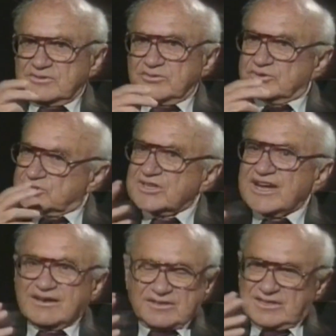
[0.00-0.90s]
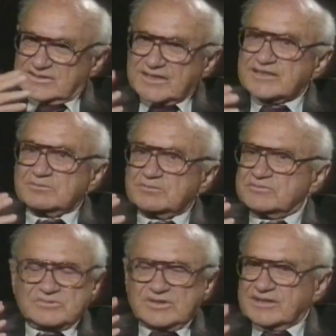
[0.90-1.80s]
or just, let's take,
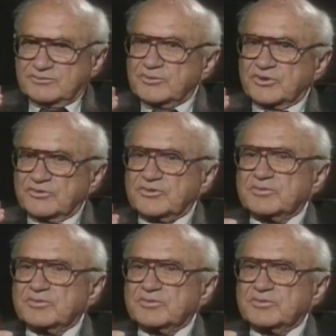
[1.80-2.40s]
not 44,